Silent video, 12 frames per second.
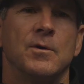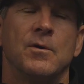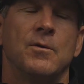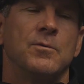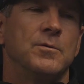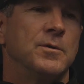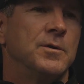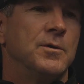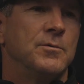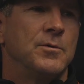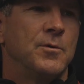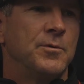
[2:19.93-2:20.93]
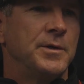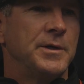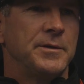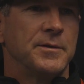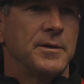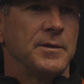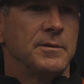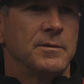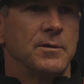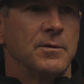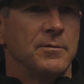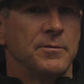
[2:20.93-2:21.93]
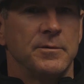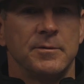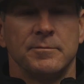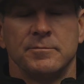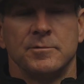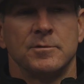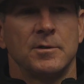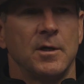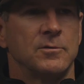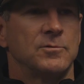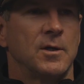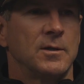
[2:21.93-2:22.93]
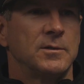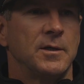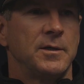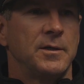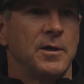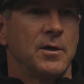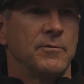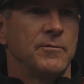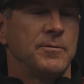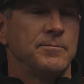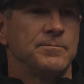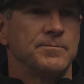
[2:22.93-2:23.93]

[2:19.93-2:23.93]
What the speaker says: No, we really don't know anything other than just got trying to take care of him.